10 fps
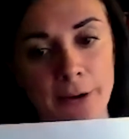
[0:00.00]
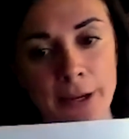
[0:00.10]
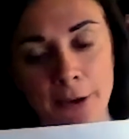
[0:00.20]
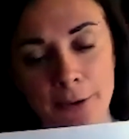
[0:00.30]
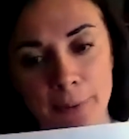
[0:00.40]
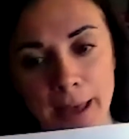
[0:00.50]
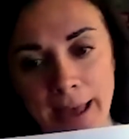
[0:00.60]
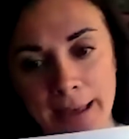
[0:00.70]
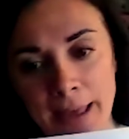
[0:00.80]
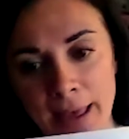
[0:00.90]
You can go
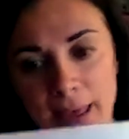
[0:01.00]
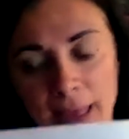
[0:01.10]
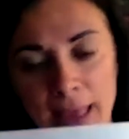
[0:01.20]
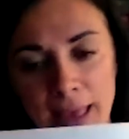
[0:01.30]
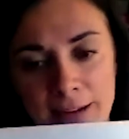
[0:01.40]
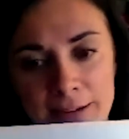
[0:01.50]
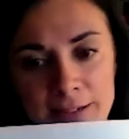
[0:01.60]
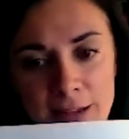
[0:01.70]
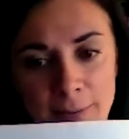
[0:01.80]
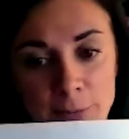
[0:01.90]
back and
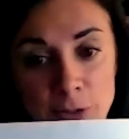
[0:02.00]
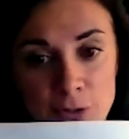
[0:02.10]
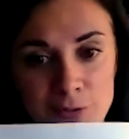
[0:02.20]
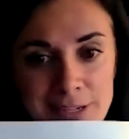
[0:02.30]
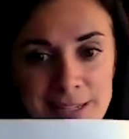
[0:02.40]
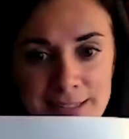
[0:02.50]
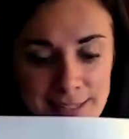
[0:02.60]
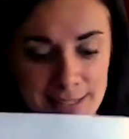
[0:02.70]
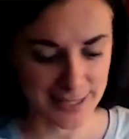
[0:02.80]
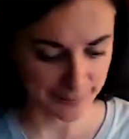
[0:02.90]
choose recess
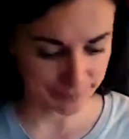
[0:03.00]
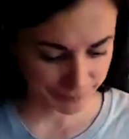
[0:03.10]
instead.